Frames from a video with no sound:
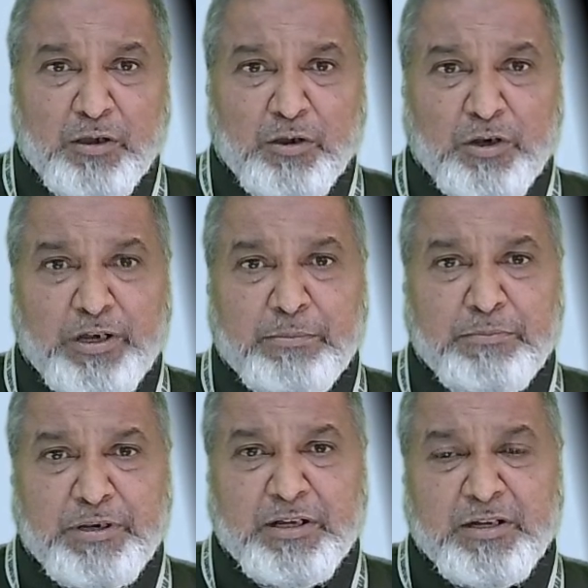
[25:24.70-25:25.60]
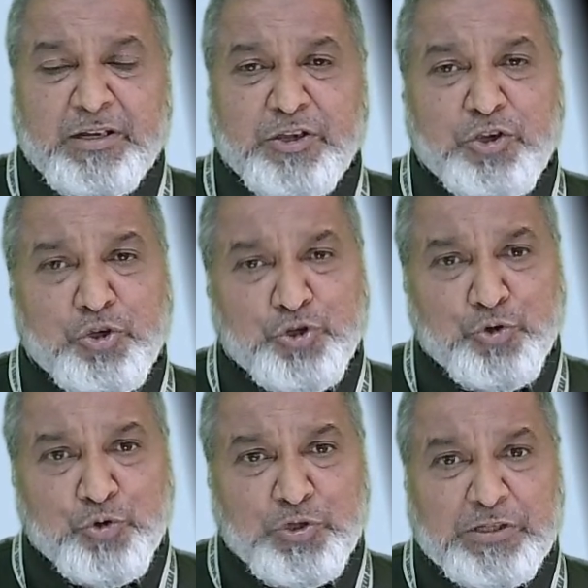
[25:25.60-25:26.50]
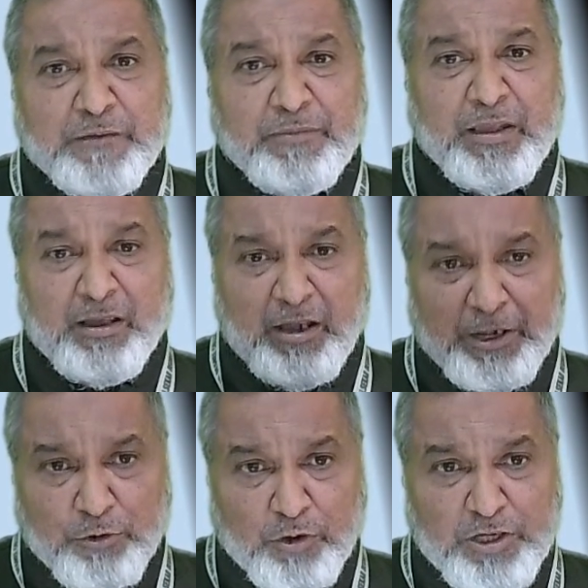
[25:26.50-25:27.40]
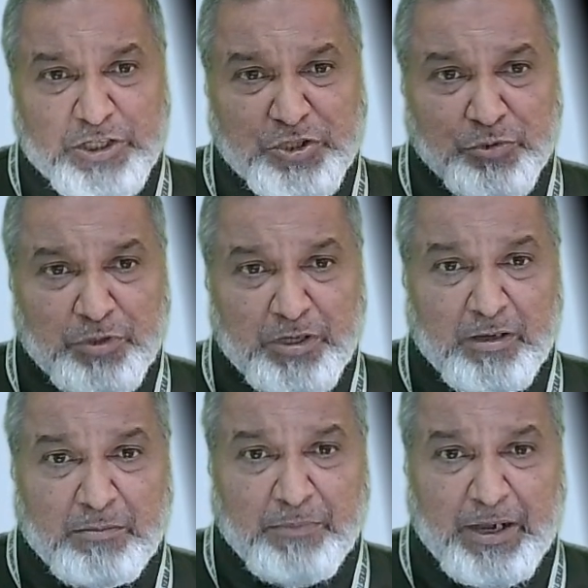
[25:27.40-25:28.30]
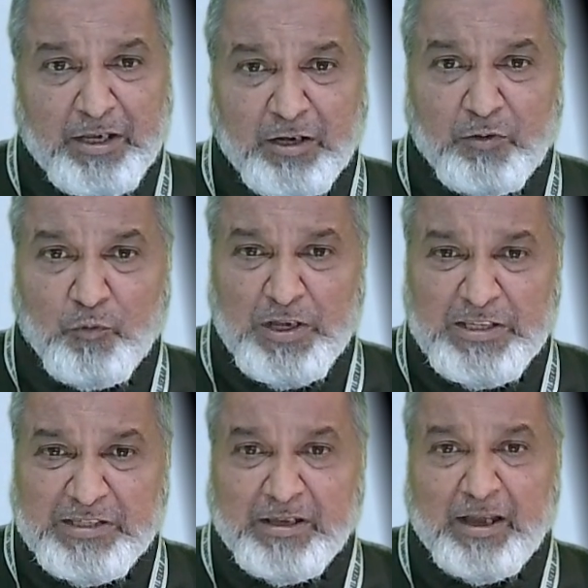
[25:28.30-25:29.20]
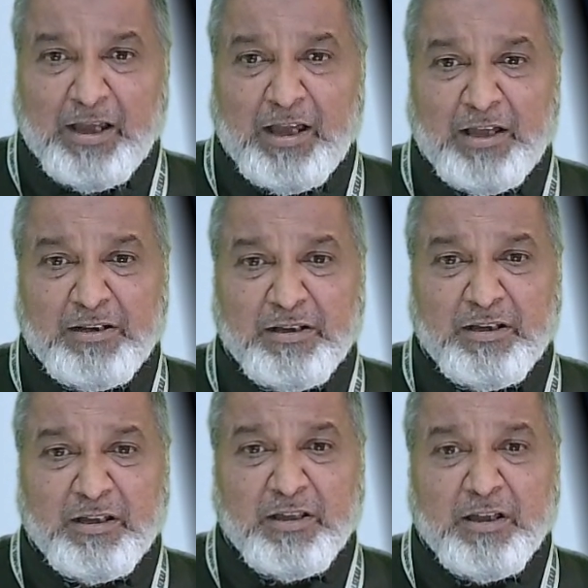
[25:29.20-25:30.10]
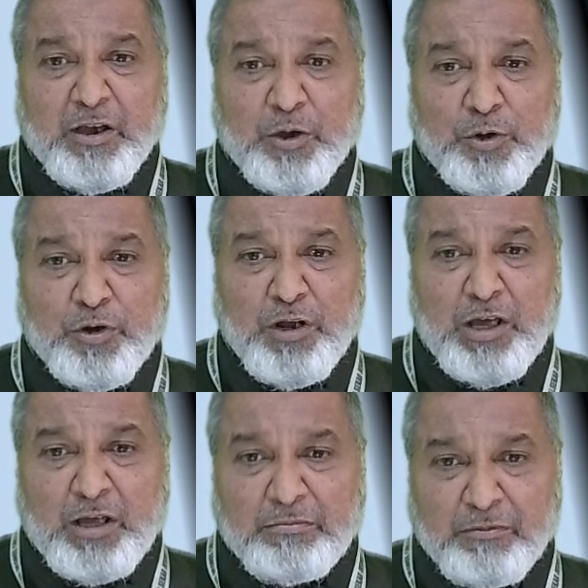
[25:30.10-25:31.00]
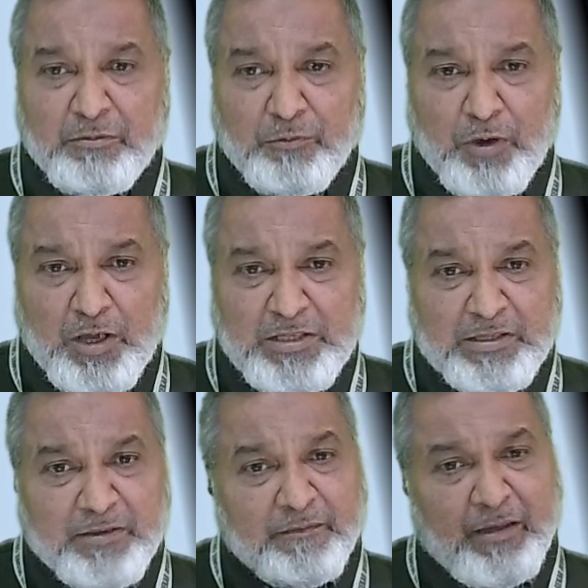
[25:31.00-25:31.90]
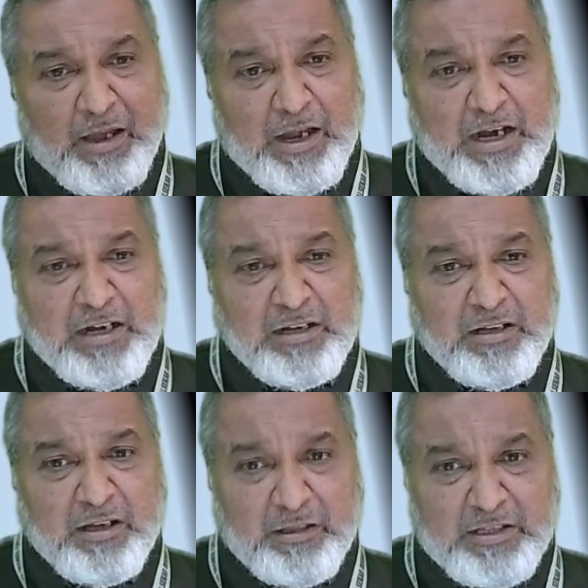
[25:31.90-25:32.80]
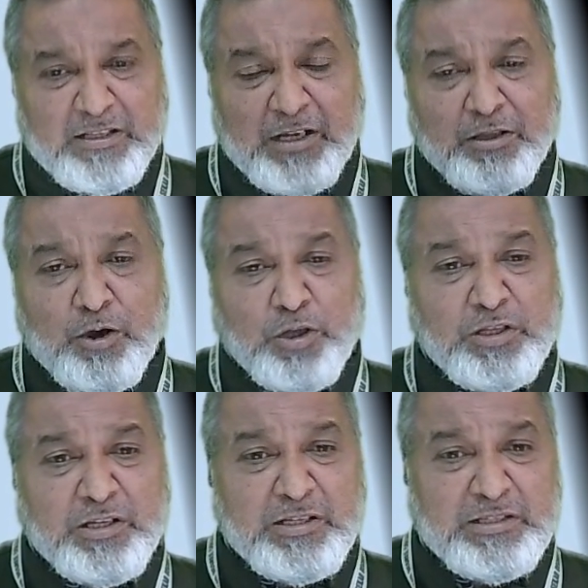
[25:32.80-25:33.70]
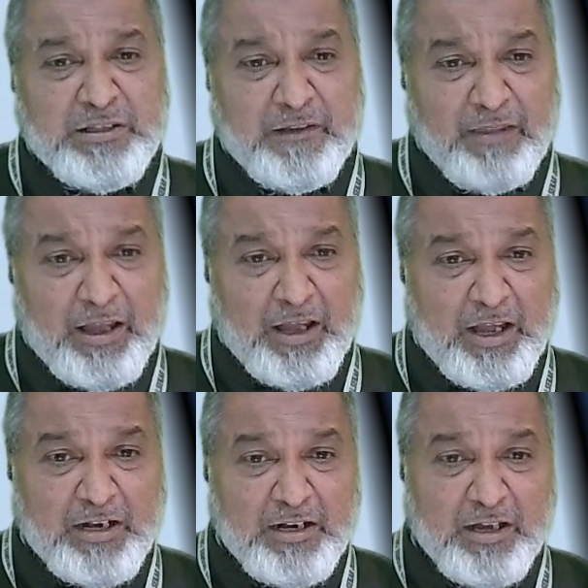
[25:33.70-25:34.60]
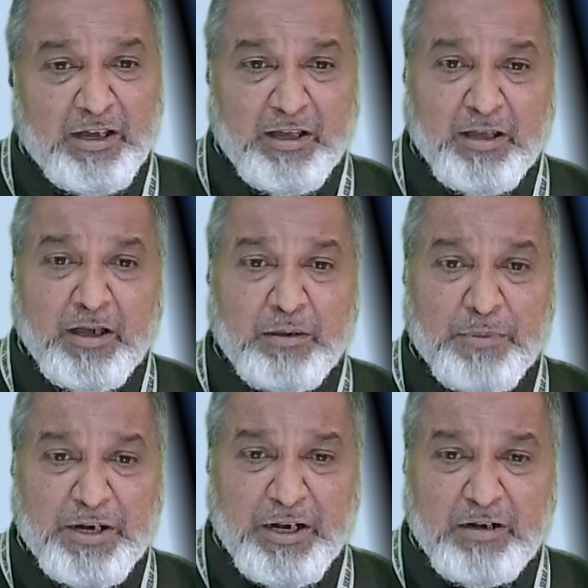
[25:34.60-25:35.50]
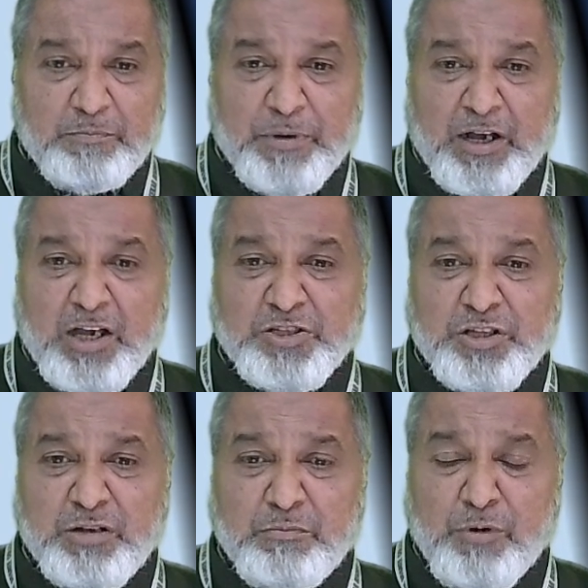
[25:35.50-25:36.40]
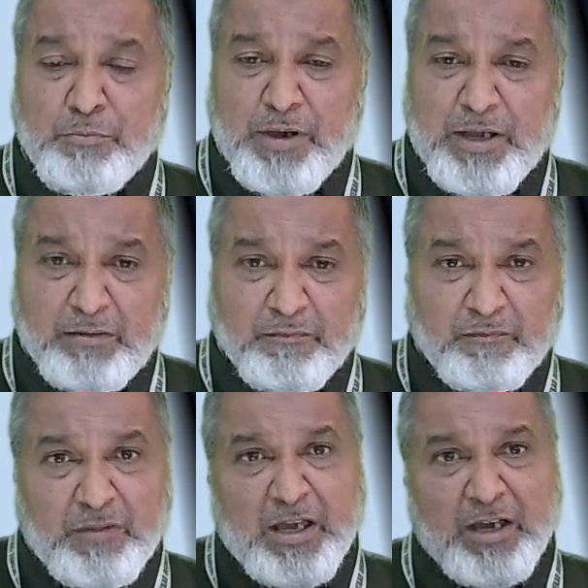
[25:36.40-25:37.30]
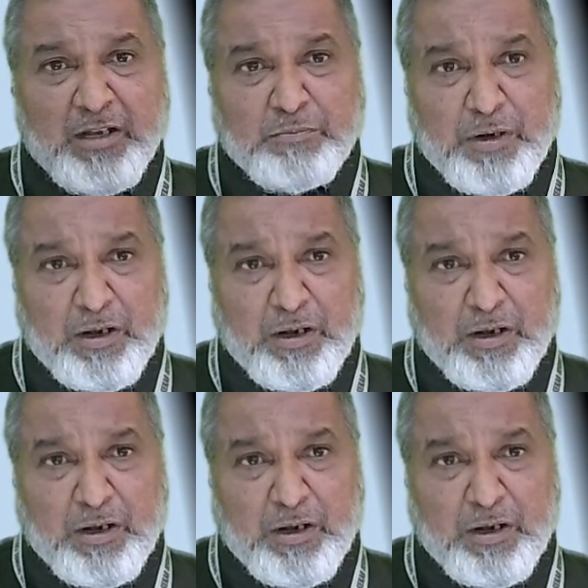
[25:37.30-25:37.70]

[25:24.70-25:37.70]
contemporary issues. Acknowledged to the Michael was and Aurora was, and these are the authors. And Manan Prakashan Mumbai. They have